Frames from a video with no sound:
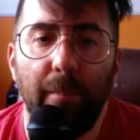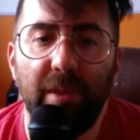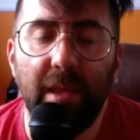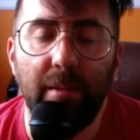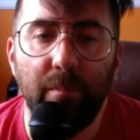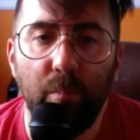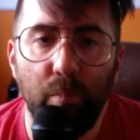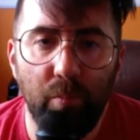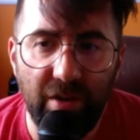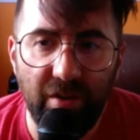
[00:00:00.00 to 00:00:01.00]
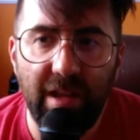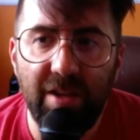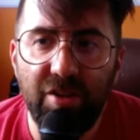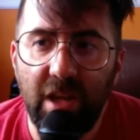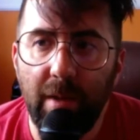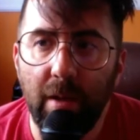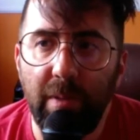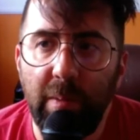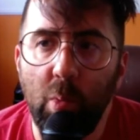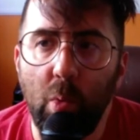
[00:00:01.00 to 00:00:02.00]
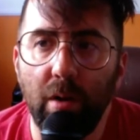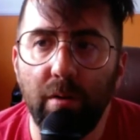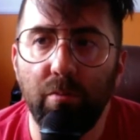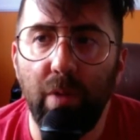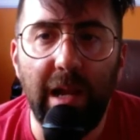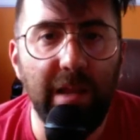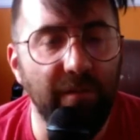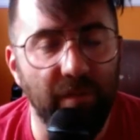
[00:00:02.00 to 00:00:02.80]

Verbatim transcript: But then Razor's Edge came out and people weren't ready for